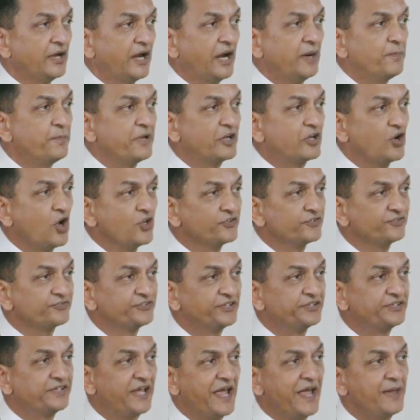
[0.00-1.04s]
And because of
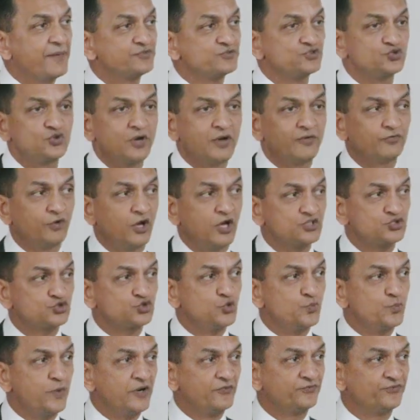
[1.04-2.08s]
the dams, you have
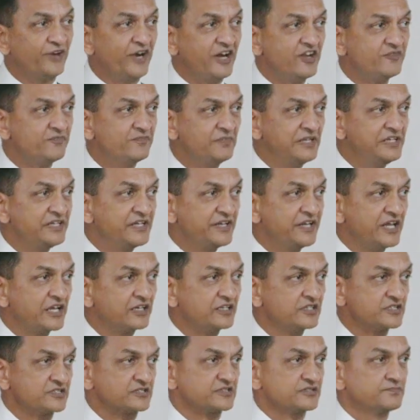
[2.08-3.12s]
lost 2.5 million
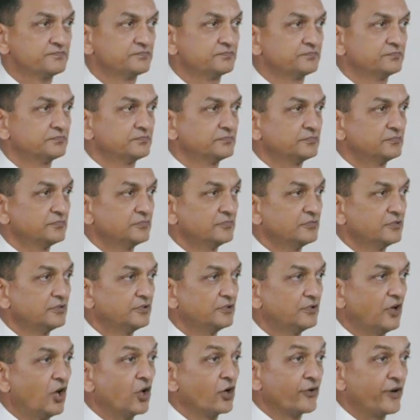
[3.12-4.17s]
acres
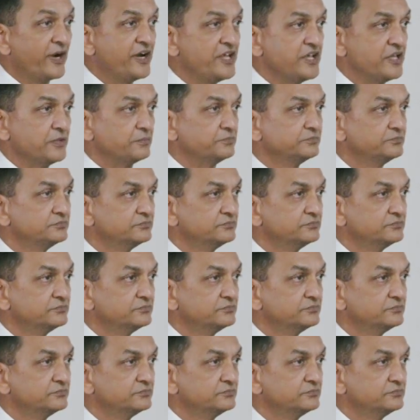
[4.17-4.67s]
already.